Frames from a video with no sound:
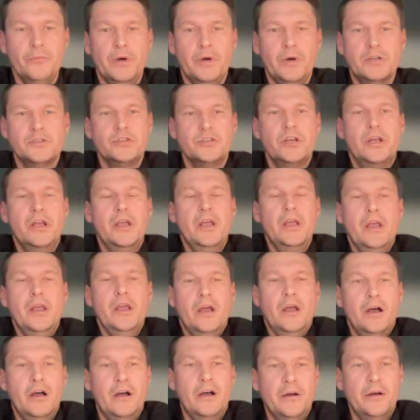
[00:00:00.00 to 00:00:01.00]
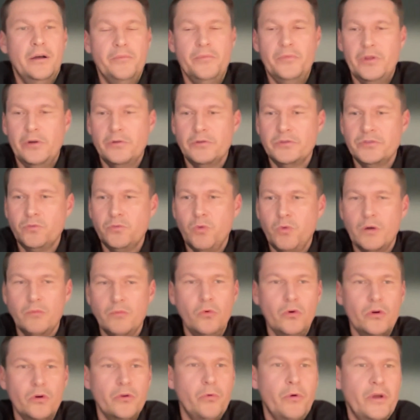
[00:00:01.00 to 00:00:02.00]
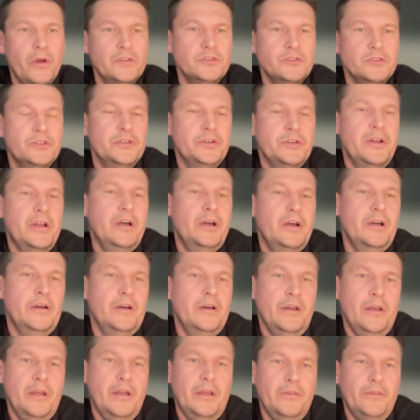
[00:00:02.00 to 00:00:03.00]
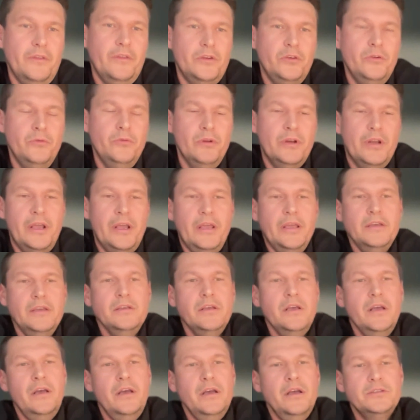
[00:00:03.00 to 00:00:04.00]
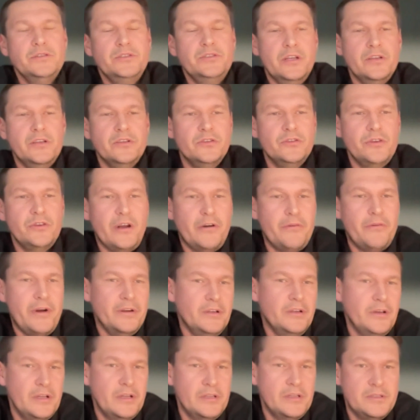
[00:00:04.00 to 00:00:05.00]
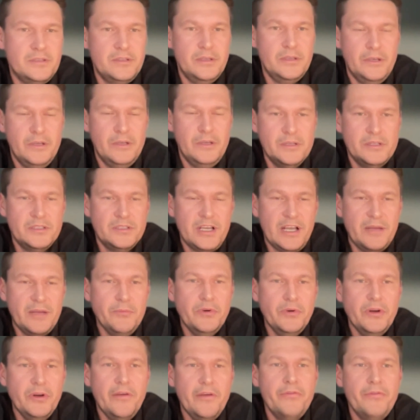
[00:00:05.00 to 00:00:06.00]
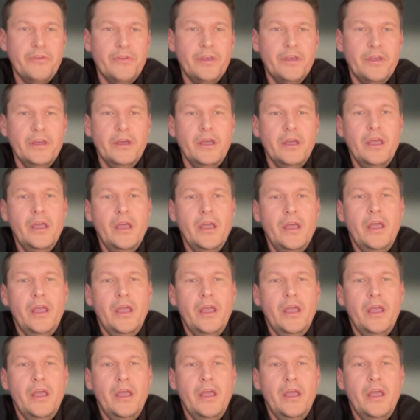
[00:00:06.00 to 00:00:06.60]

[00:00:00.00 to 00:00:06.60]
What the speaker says: much. There is one more question in the Q&A section directed at Simon, I think,